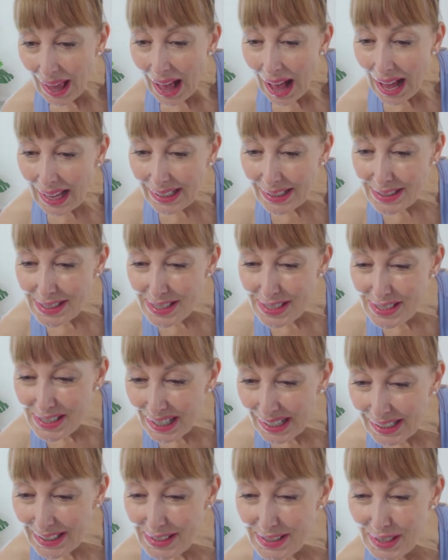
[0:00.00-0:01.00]
Hello to
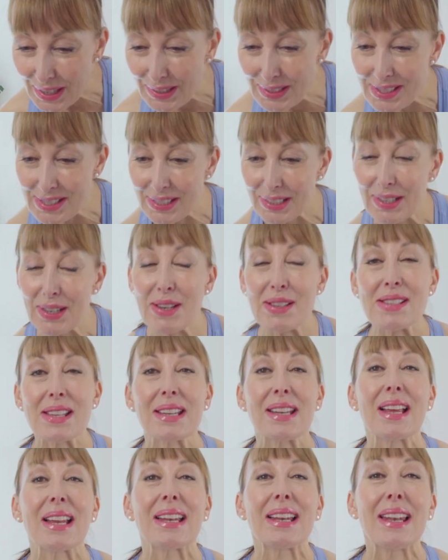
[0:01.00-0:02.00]
Jane Johnson, who's
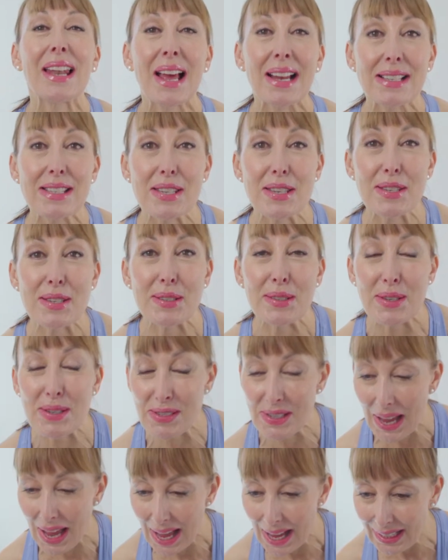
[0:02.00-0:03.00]
in Atlanta,
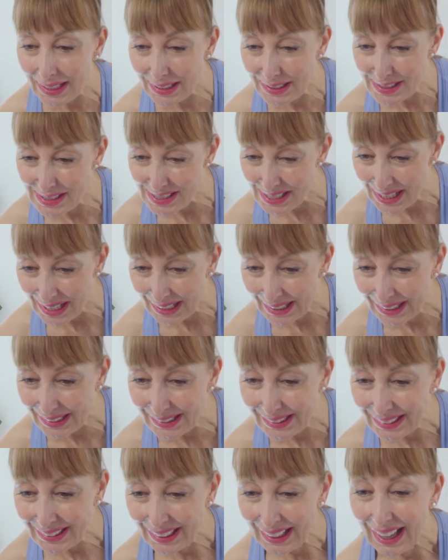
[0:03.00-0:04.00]
Georgia. Hello,
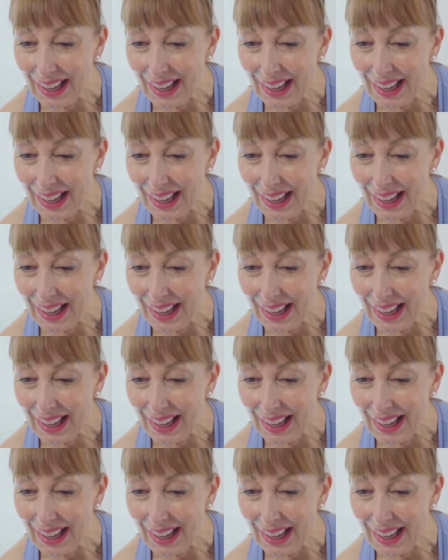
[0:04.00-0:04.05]
Jane.